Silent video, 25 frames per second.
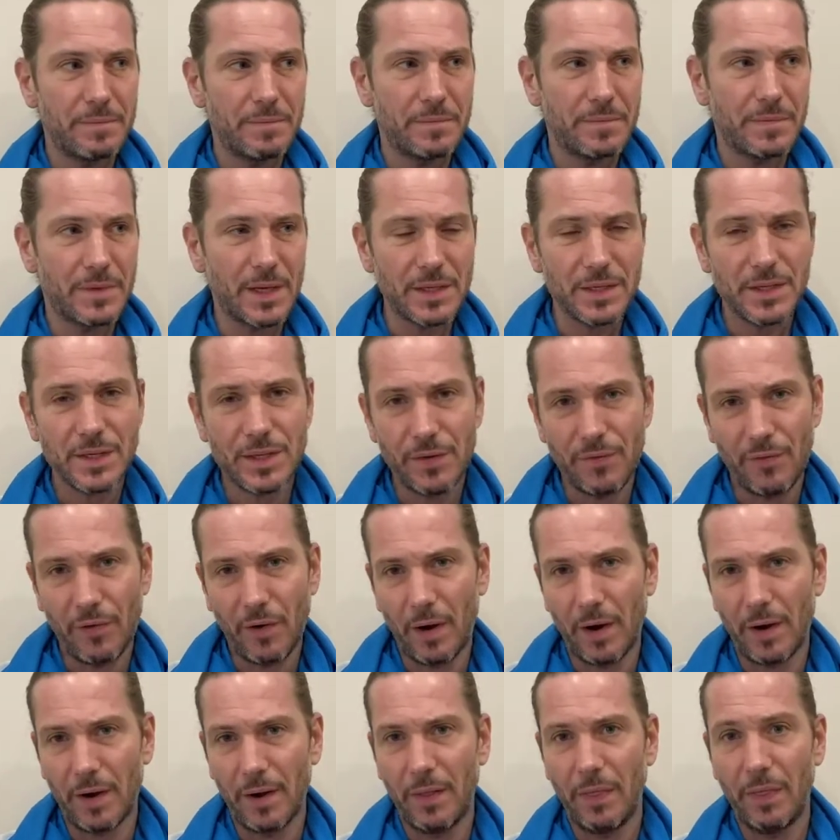
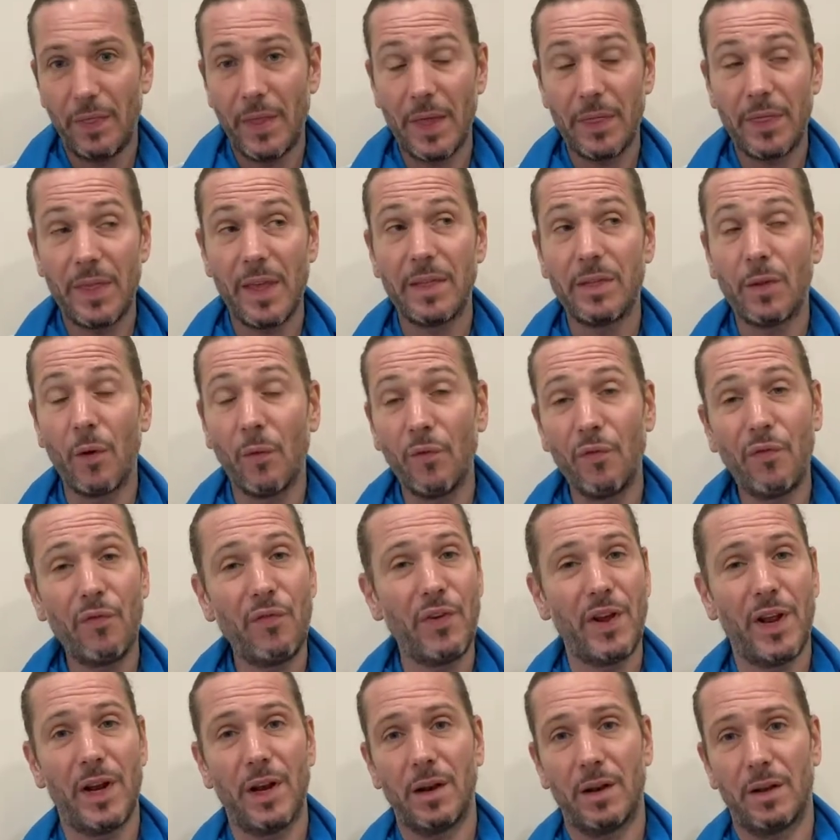testify that they don't
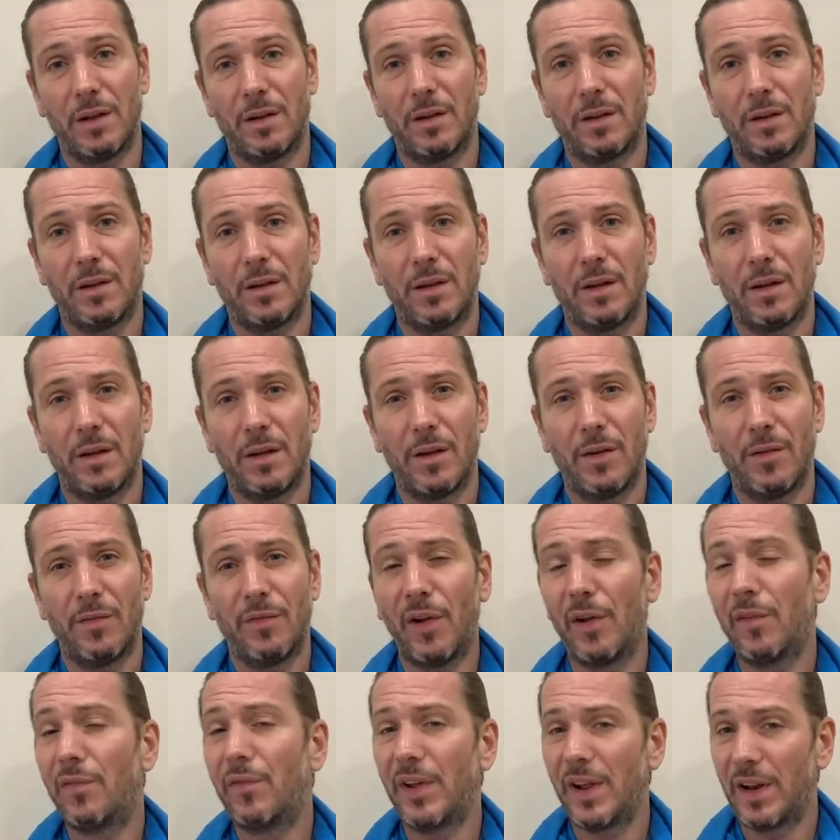feel
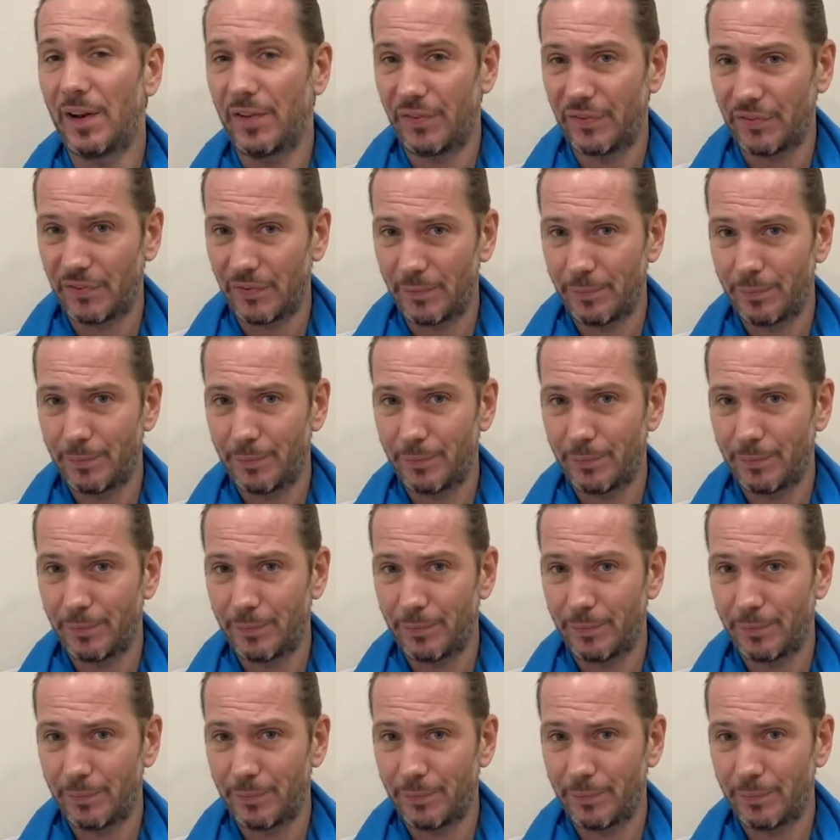fulfilled.